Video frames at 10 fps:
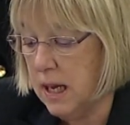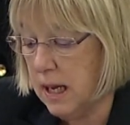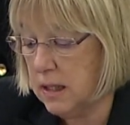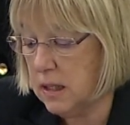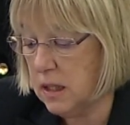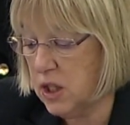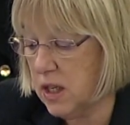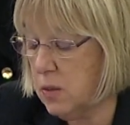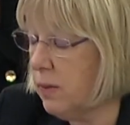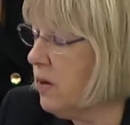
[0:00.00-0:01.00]
and
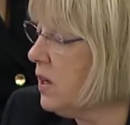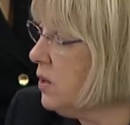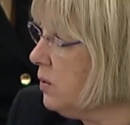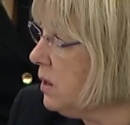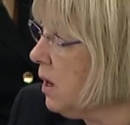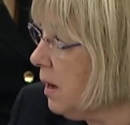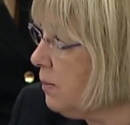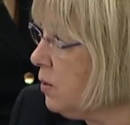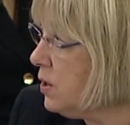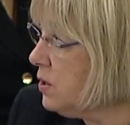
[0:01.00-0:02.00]
suggests we've got to do a lot
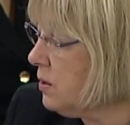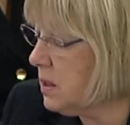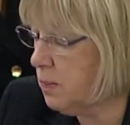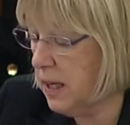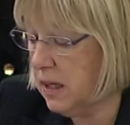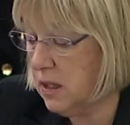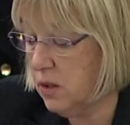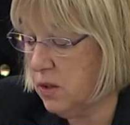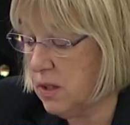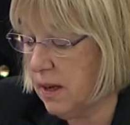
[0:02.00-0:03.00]
more to expand
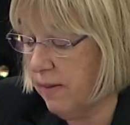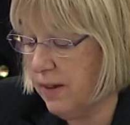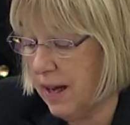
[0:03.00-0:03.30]
use of